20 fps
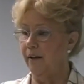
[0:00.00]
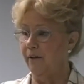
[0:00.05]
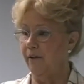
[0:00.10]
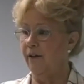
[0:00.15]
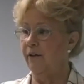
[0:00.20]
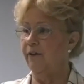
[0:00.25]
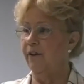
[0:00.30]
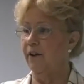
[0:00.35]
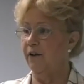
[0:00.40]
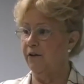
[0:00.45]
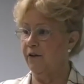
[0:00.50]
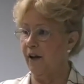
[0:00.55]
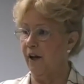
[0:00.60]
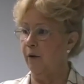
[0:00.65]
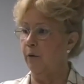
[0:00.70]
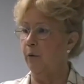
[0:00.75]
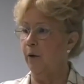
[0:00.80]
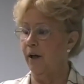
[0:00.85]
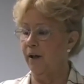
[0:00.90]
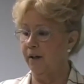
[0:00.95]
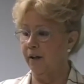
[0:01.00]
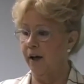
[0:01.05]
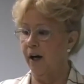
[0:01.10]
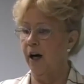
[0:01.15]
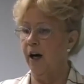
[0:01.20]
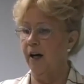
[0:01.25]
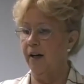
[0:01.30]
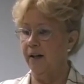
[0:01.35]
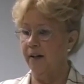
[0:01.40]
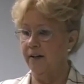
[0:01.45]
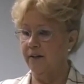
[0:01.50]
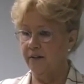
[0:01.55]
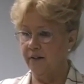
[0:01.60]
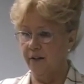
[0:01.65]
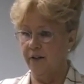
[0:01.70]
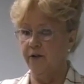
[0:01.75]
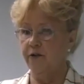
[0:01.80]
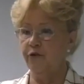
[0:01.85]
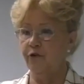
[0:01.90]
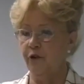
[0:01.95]
If it feels like wet cotton
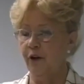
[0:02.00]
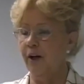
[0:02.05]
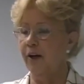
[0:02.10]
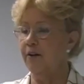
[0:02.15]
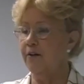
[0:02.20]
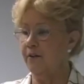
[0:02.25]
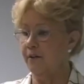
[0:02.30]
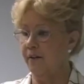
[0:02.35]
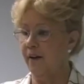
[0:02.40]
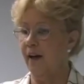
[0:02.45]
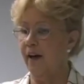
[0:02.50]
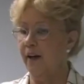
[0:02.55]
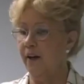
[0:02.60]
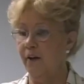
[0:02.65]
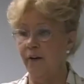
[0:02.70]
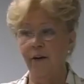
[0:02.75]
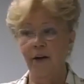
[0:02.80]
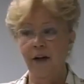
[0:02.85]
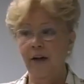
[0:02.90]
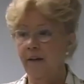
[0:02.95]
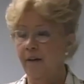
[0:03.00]
instead of strands of hair,